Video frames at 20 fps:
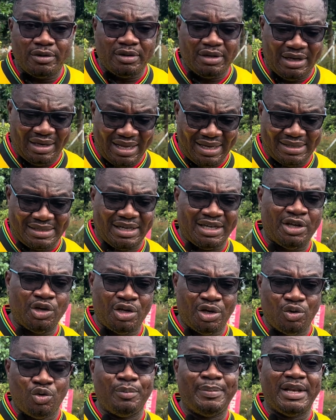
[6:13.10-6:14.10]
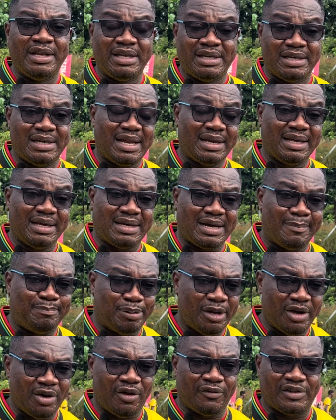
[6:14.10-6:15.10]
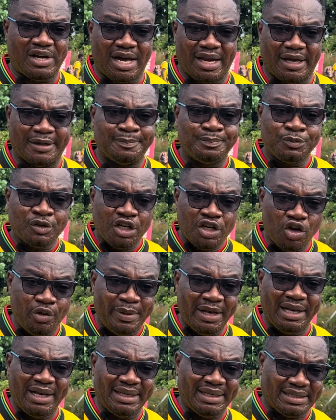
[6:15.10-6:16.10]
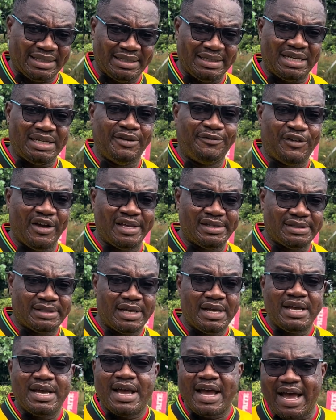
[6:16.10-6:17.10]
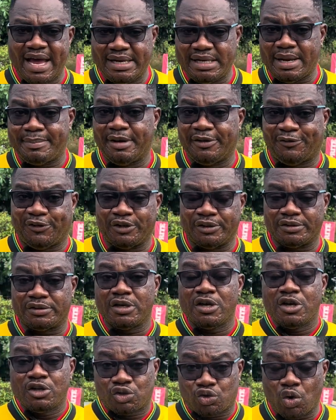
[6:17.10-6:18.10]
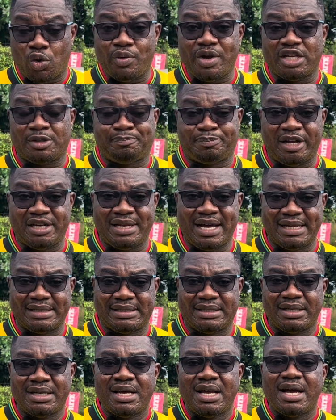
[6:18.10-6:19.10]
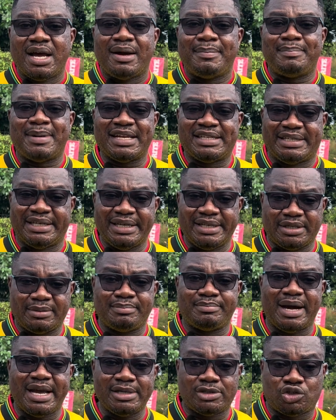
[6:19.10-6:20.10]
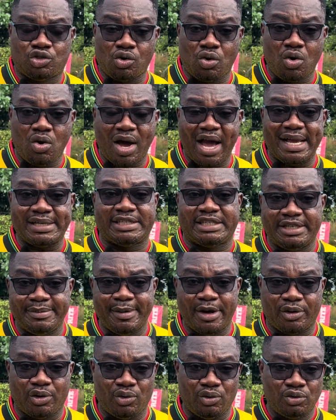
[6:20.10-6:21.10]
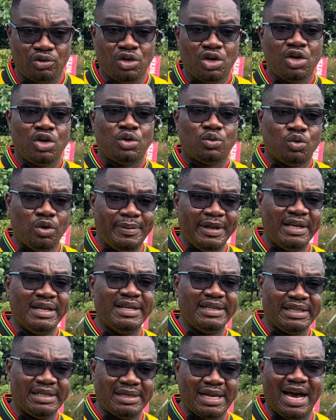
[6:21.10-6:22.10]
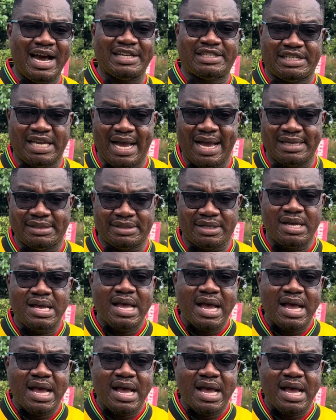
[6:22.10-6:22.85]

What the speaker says: link. He will be leading the link-up play of Ghana. He will be linking the defense and the midfield. So we expect that Majid Maestro Ashimeru will be leading our charge